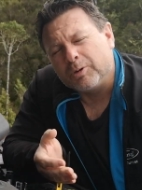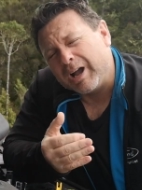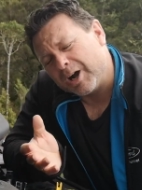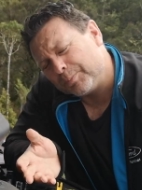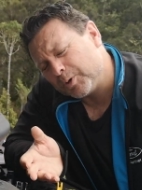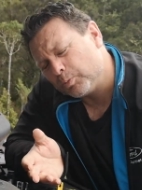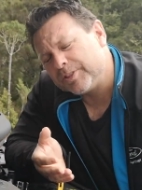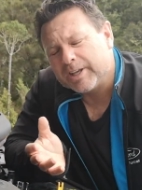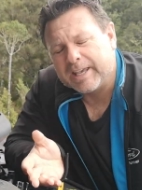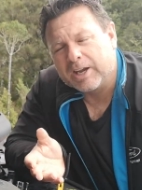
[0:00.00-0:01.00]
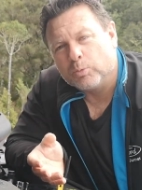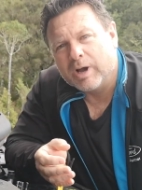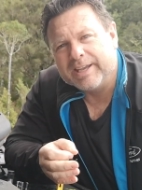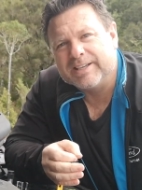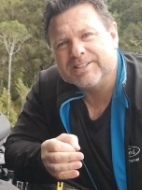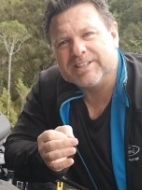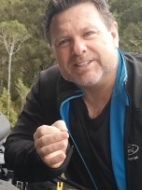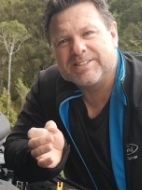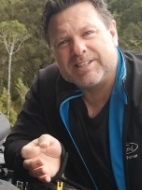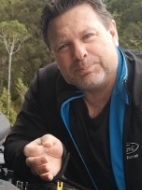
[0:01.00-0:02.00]
also help you with your getaway
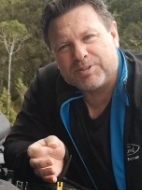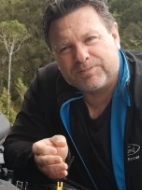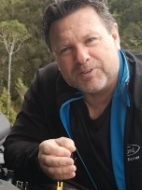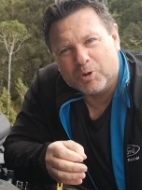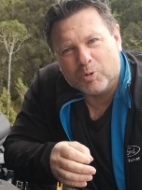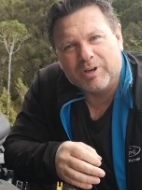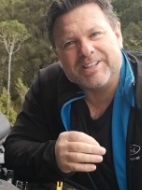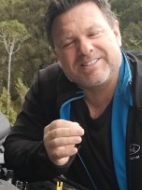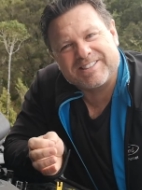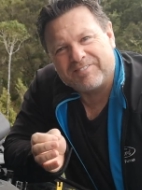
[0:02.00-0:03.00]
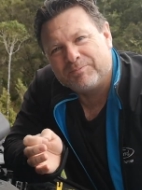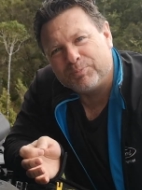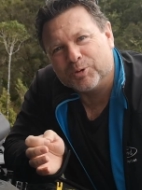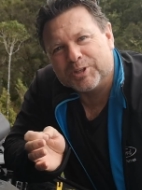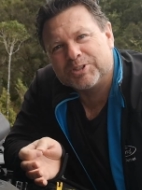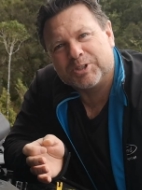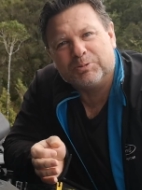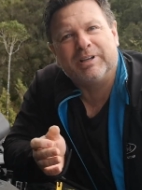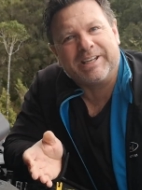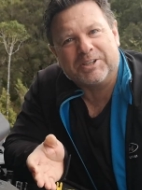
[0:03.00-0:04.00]
because it sips fuel at
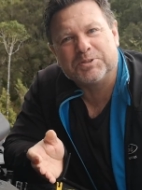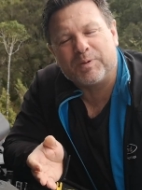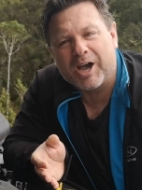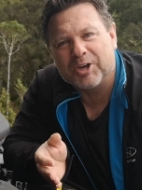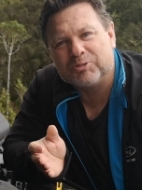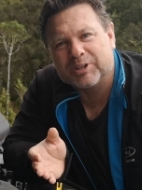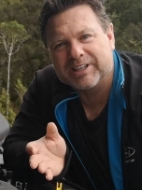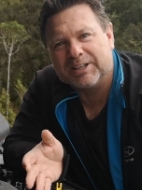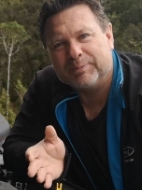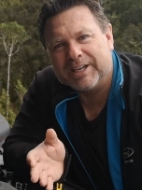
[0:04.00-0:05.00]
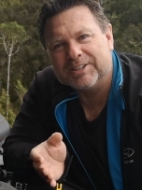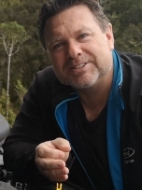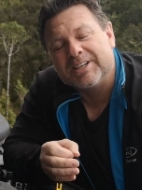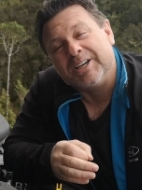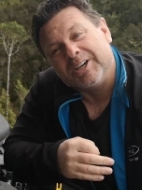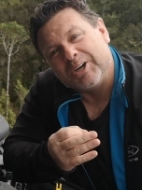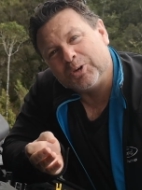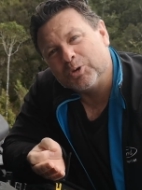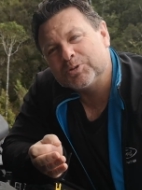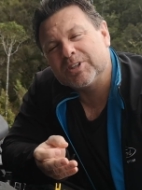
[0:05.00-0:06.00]
7.2 litres per 100 kilometres.
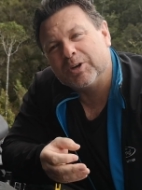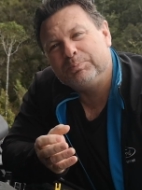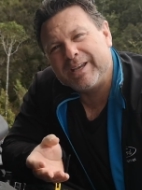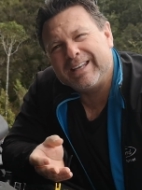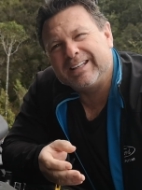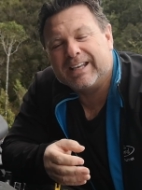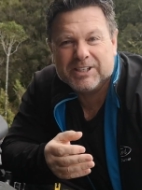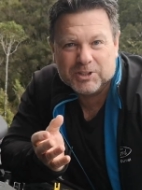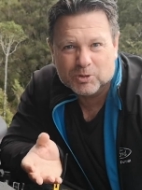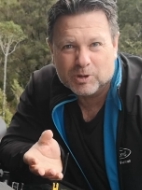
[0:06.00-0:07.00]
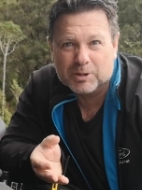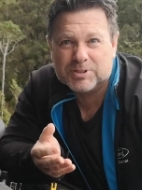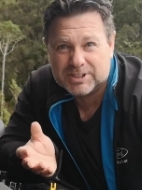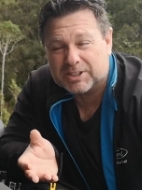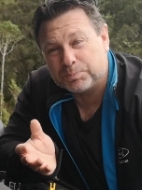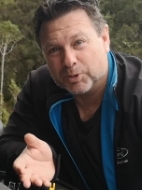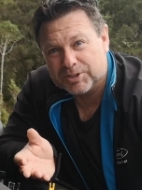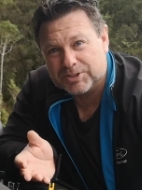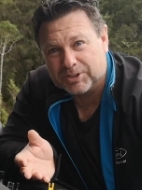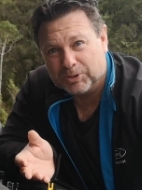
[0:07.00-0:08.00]
And also being a Euro
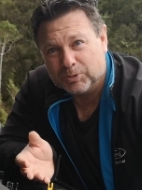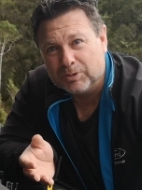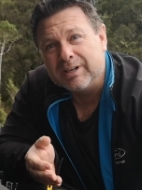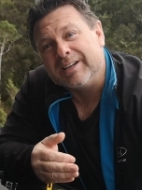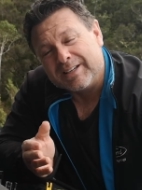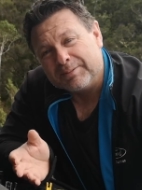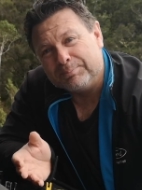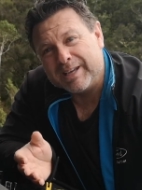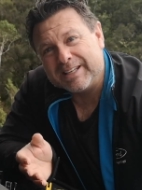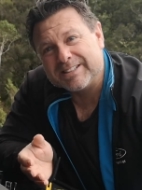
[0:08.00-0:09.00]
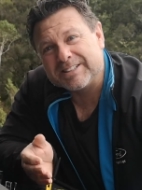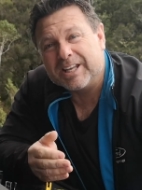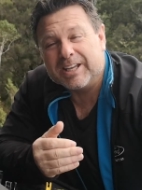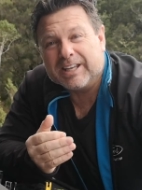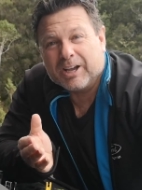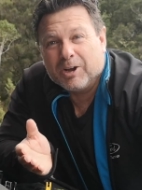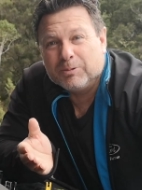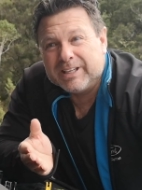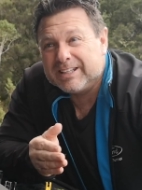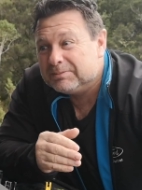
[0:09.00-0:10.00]
6.2 means that it
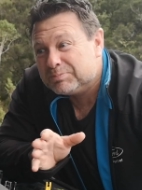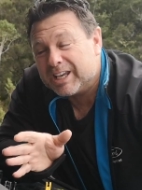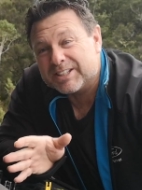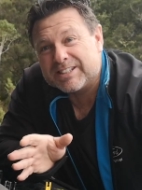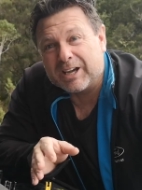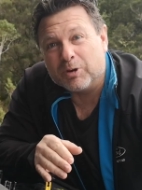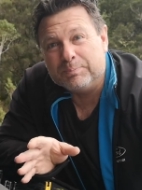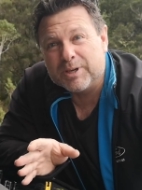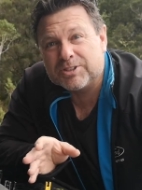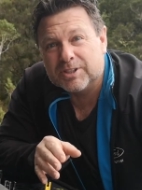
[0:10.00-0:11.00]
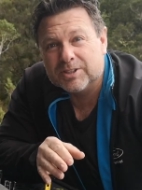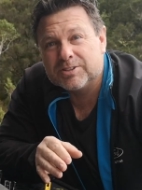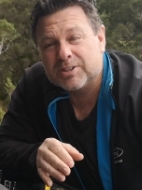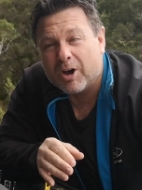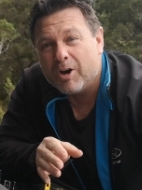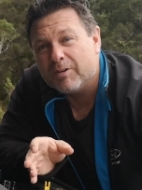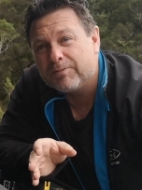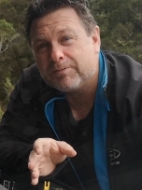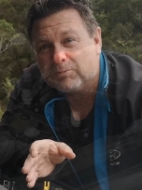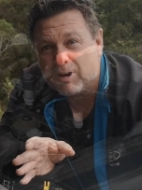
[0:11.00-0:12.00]
only kicks out emissions of